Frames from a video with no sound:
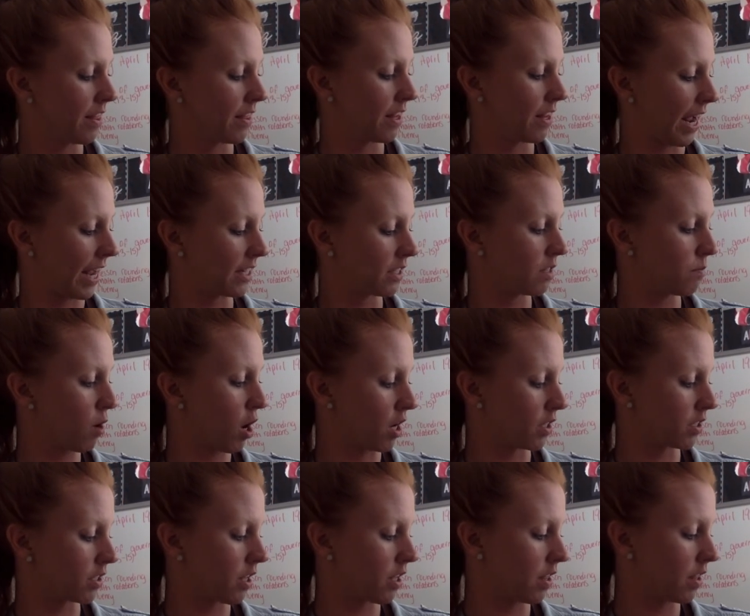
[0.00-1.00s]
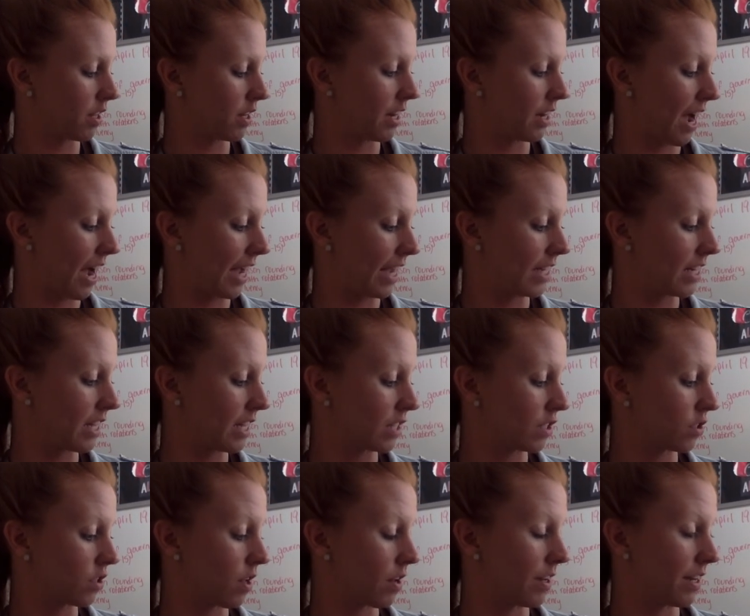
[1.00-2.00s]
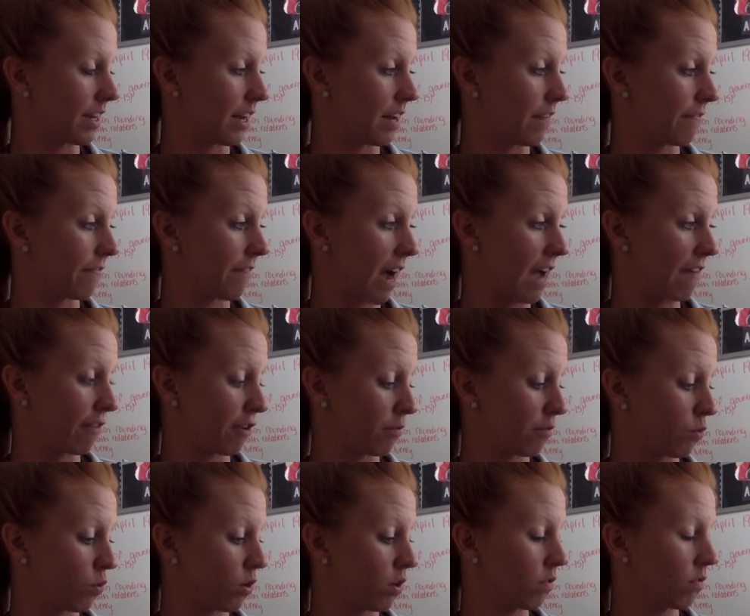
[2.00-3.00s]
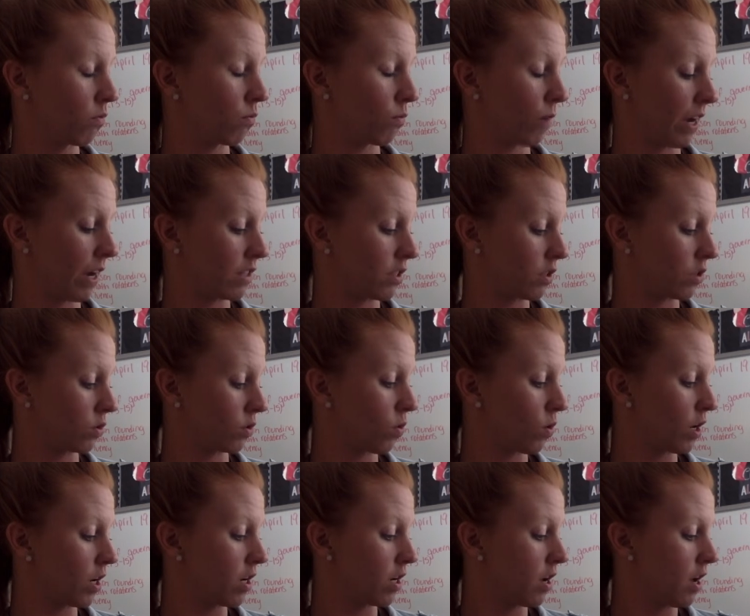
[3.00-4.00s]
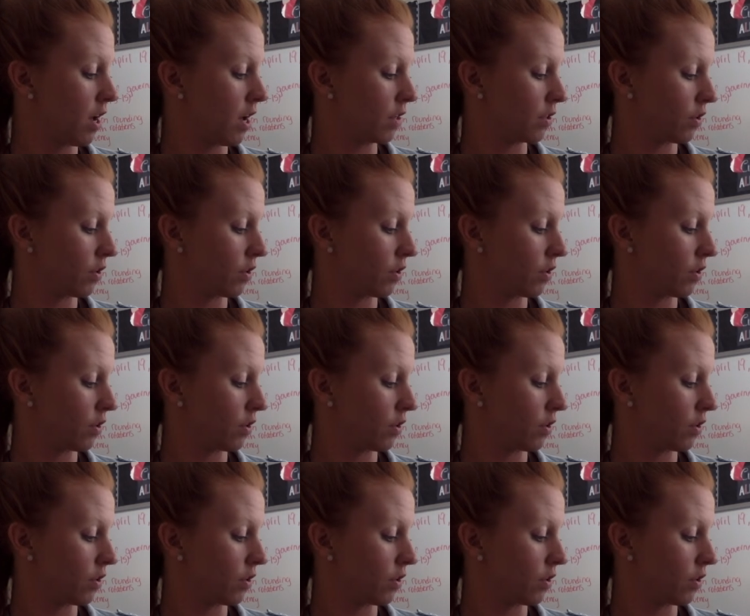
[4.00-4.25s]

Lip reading: The 9's the boss. The 9 is 5 or more. Raise the score.